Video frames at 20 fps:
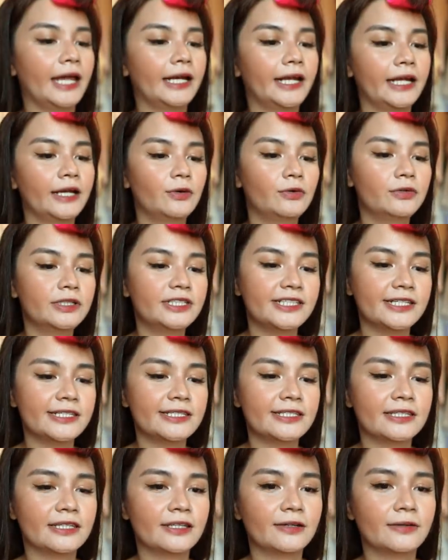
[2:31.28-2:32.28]
And I noticed
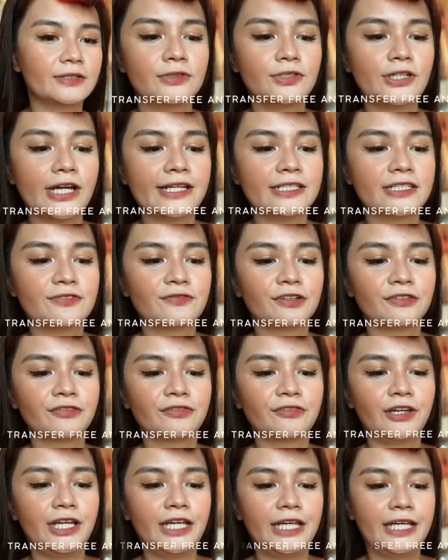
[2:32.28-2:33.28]
it's the transfer
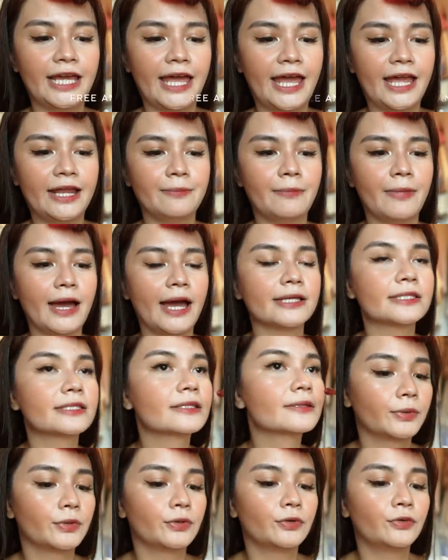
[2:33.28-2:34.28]
free and
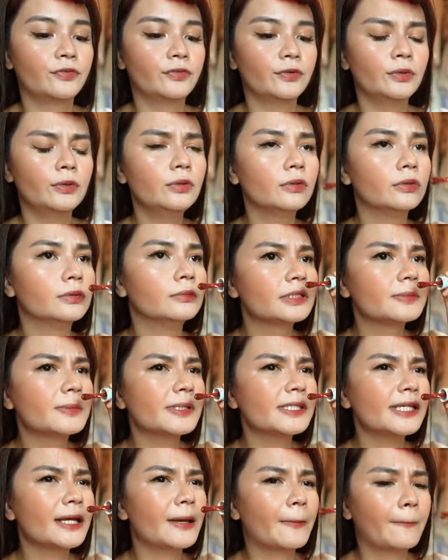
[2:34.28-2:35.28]
mask proof. Ooh, it
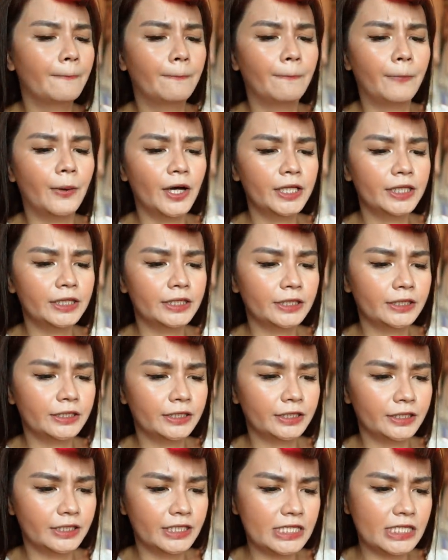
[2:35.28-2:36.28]
smells like butter.